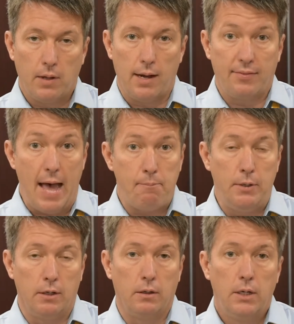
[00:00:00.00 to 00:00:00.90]
Uh, that
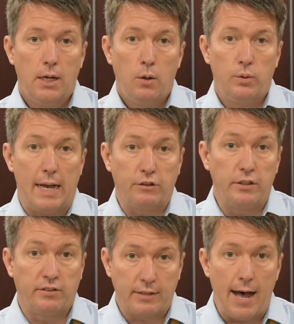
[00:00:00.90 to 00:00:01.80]
bill was actually
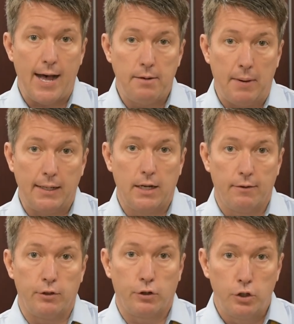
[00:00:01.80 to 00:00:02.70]
signed by
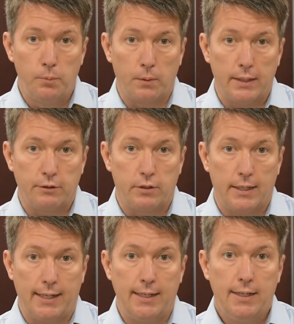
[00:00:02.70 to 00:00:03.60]
Governor Cooper
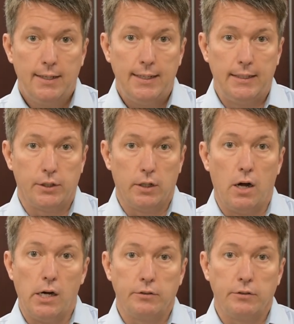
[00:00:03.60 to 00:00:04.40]
yesterday into law.